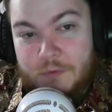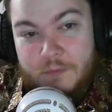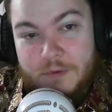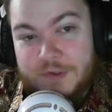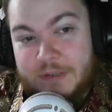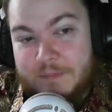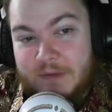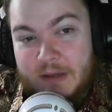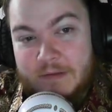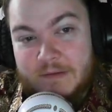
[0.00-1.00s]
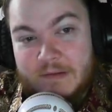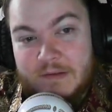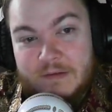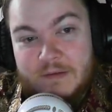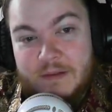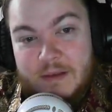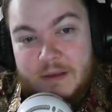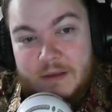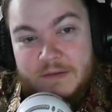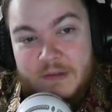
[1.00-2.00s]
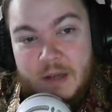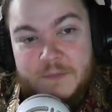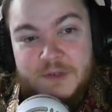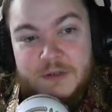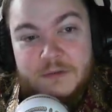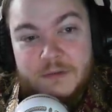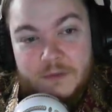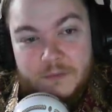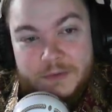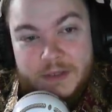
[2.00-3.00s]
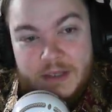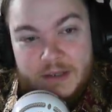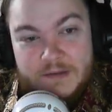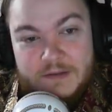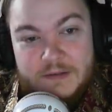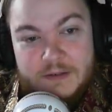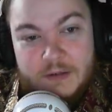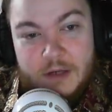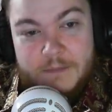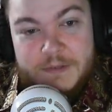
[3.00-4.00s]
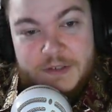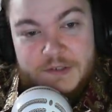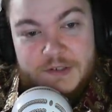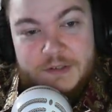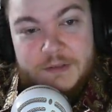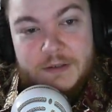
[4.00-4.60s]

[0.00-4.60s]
Warships as an option. There really isn't competition.